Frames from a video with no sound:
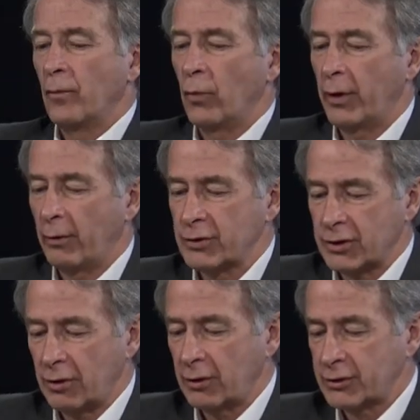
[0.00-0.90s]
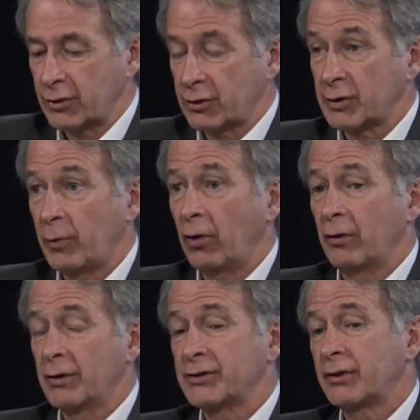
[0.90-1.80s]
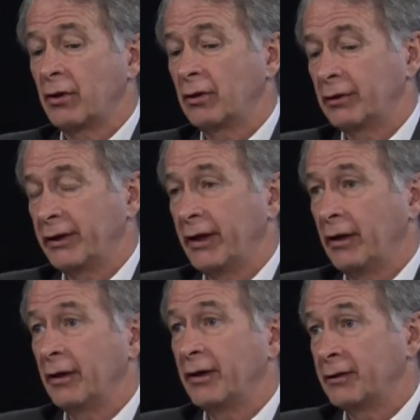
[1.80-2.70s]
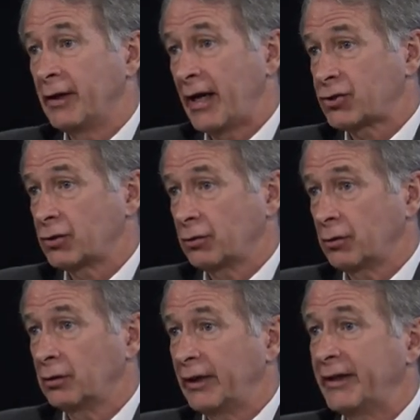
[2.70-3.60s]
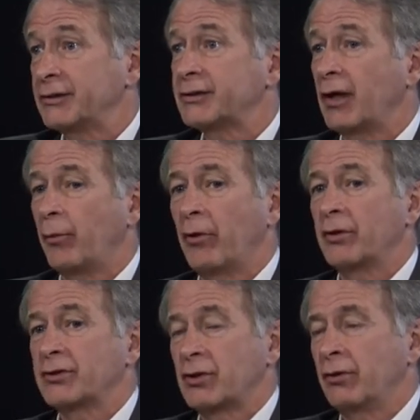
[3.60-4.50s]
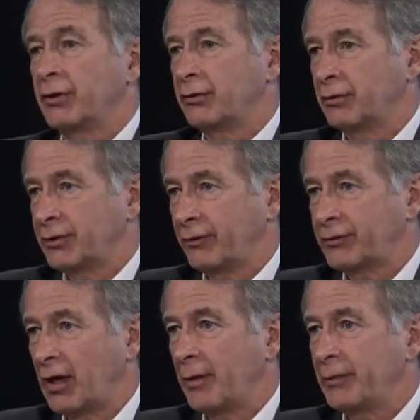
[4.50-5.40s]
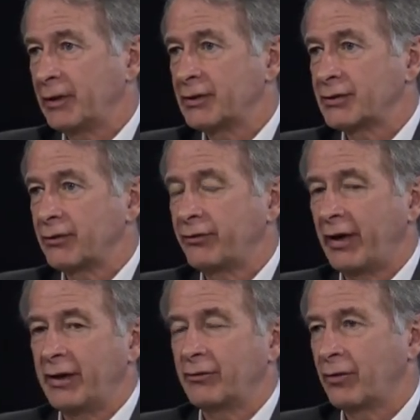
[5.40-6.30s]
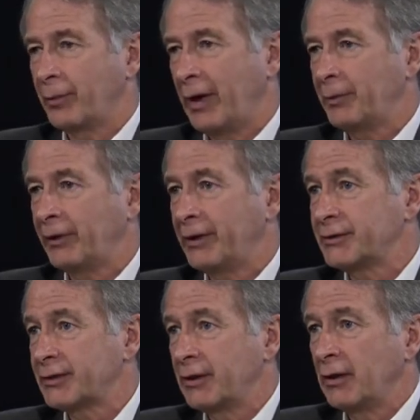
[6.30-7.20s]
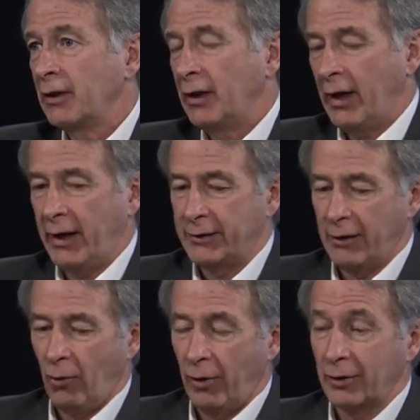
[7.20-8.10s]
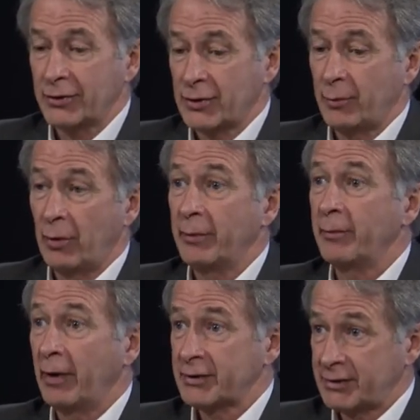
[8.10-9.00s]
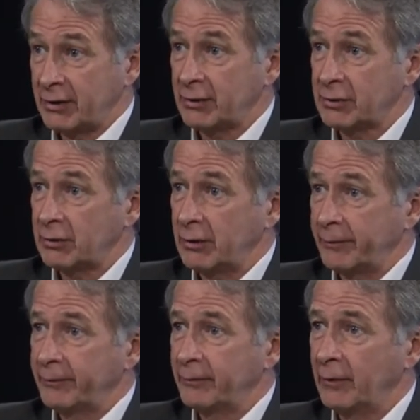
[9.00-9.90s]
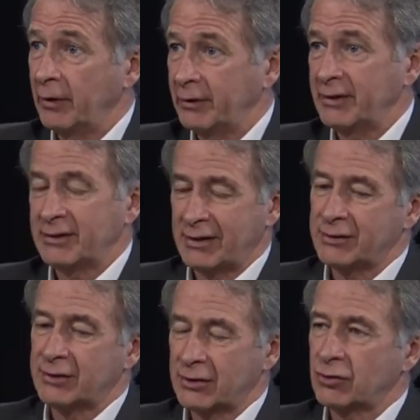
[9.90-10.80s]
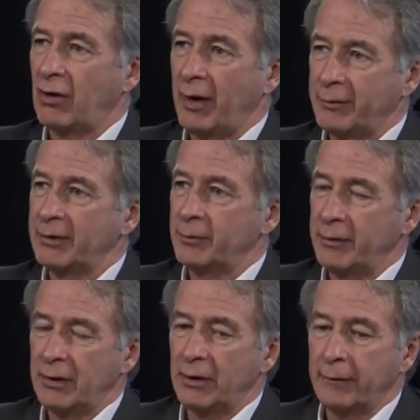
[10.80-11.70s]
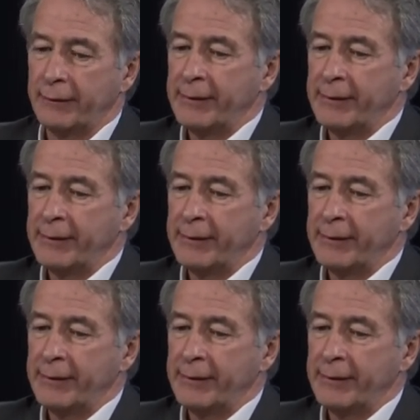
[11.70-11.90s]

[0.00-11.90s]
What I was curious to explore is currently uh, in national lens, Alberta is going through a tough time because of fighting for pipelines and oil is a boom and bust industry, at least as described in the media.